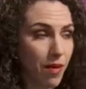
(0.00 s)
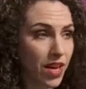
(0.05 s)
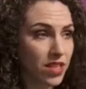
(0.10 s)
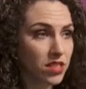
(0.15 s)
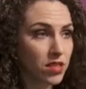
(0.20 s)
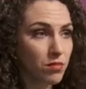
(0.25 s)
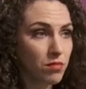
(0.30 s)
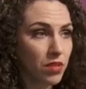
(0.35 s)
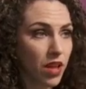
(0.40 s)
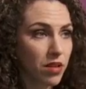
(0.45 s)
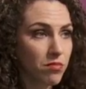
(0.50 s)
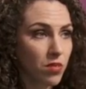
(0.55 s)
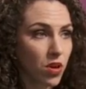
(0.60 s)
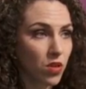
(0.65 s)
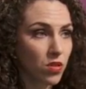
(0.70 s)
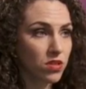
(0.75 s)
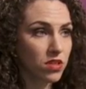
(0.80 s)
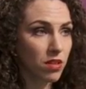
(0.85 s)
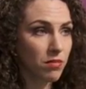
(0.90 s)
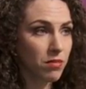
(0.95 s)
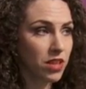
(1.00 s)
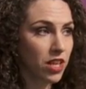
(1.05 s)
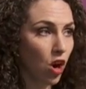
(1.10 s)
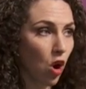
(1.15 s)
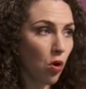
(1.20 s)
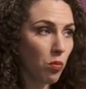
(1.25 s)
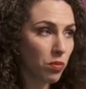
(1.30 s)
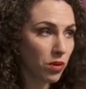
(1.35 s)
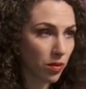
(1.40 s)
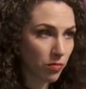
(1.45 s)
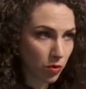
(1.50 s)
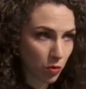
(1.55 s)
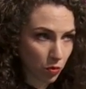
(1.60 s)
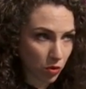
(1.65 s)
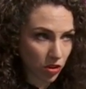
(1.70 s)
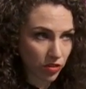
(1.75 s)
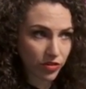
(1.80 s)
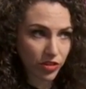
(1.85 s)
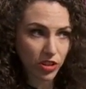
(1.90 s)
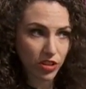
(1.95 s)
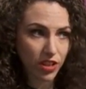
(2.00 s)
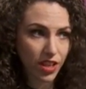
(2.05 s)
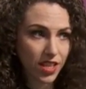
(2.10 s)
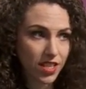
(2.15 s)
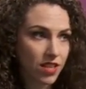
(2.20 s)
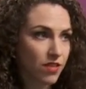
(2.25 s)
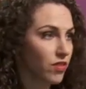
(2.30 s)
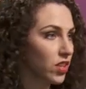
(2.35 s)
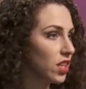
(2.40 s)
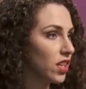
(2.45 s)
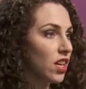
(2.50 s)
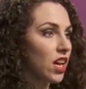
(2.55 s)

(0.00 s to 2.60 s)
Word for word: Mask and blend modes, I mean, they open up the world for creativity.